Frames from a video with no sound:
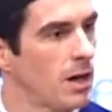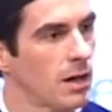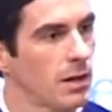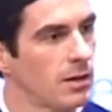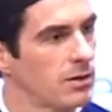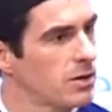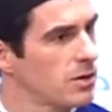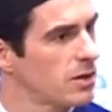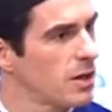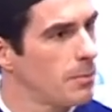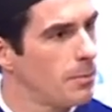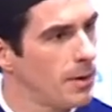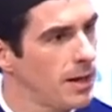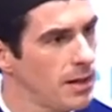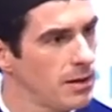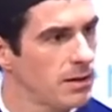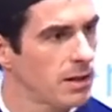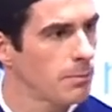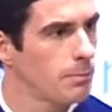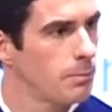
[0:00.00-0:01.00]
because it's the
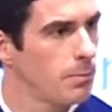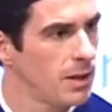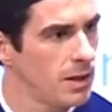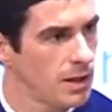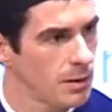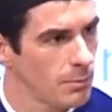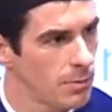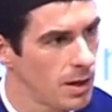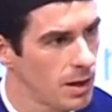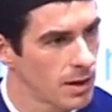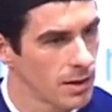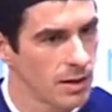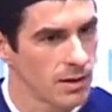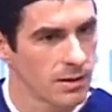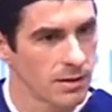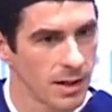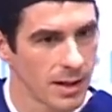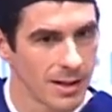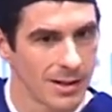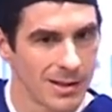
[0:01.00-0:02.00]
basic building block of the
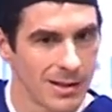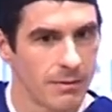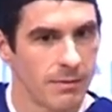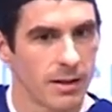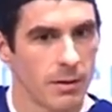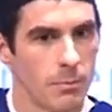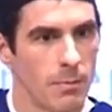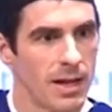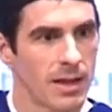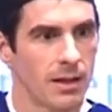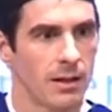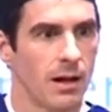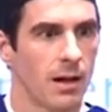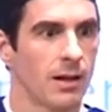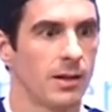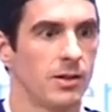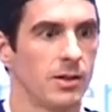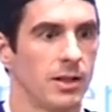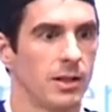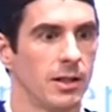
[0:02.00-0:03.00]
scientific
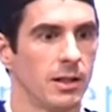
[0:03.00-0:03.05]
methodology,